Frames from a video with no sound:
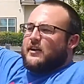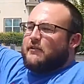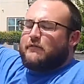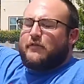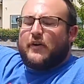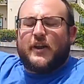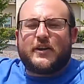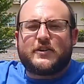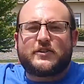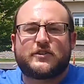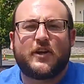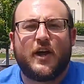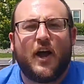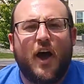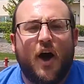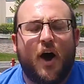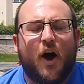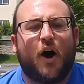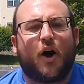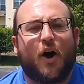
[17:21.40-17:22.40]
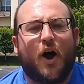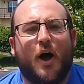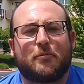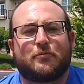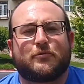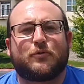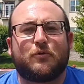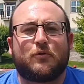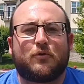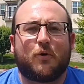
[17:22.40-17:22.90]
Finished our
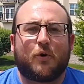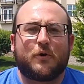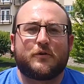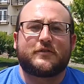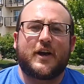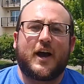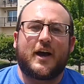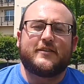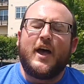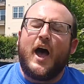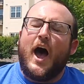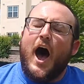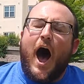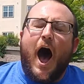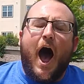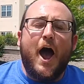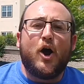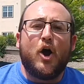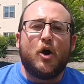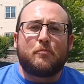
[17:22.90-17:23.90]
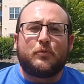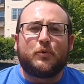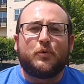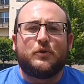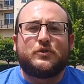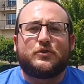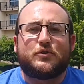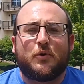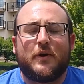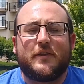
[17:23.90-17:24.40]
obstacle course, guys. I hope you
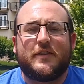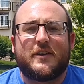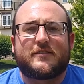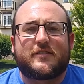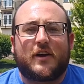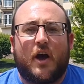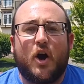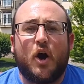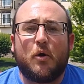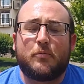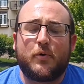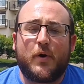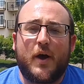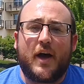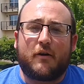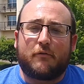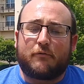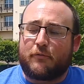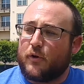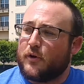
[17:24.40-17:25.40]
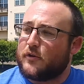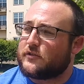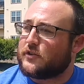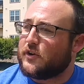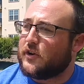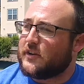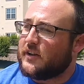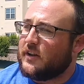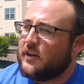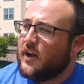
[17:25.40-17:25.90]
enjoyed this. I hope you had a first
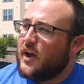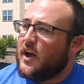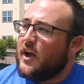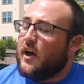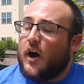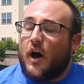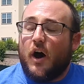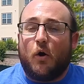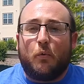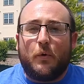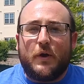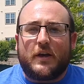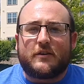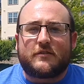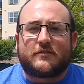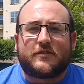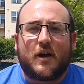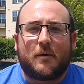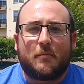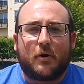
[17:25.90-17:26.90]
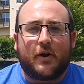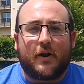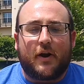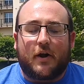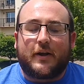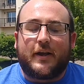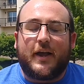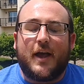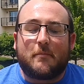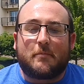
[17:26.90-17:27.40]
good week of summer in our
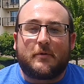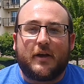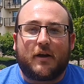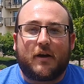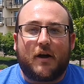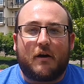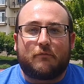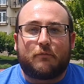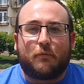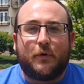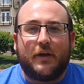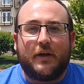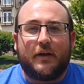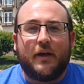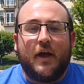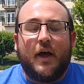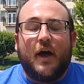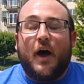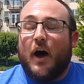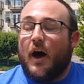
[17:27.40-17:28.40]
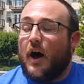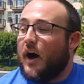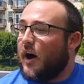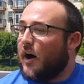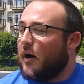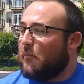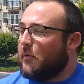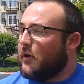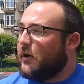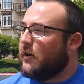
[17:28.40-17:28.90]
Camp Kickoff Week.
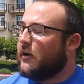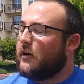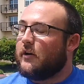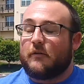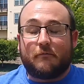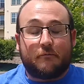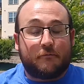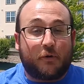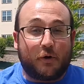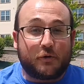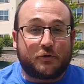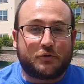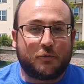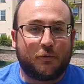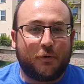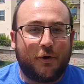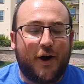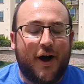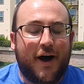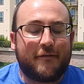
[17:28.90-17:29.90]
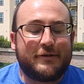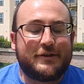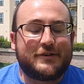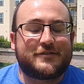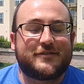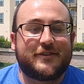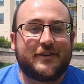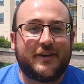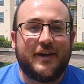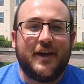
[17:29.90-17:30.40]
Virtual,
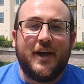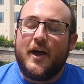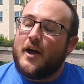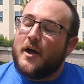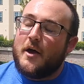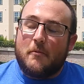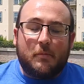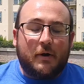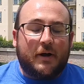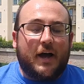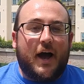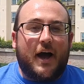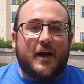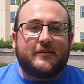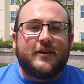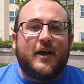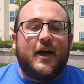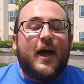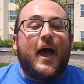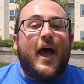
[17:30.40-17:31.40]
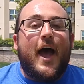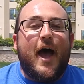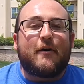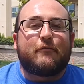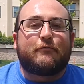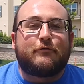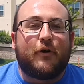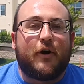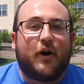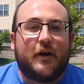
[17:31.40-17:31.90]
obviously. But guys, have
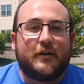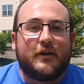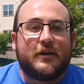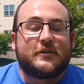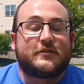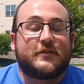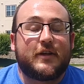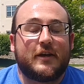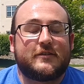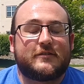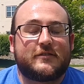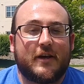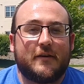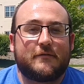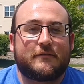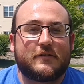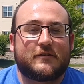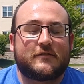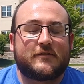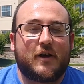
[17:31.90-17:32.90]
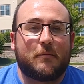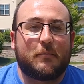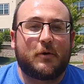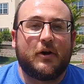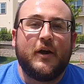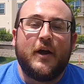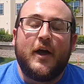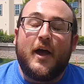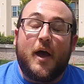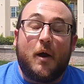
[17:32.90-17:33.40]
fun, stay safe this summer,
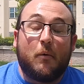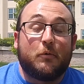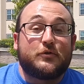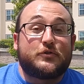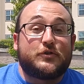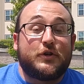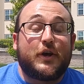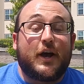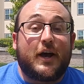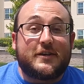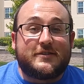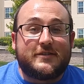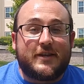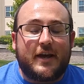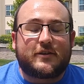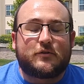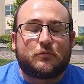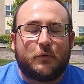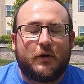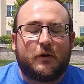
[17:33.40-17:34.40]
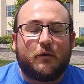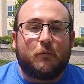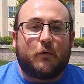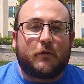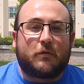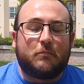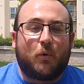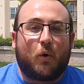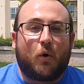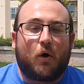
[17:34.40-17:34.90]
and we'll see you guys next week with
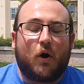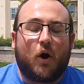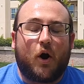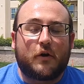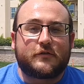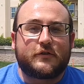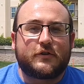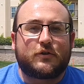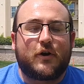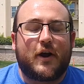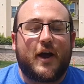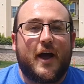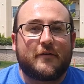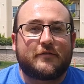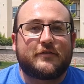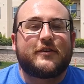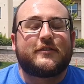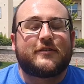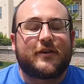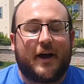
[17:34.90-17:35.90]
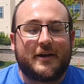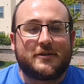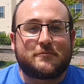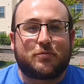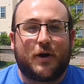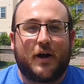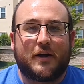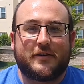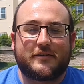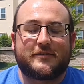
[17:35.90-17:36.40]
more arts and crafts, science
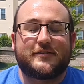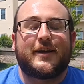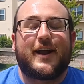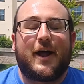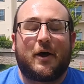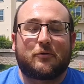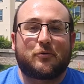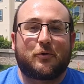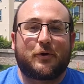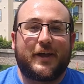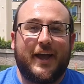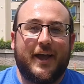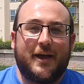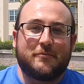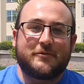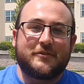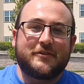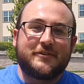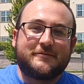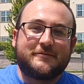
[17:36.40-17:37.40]
projects, and outdoor games.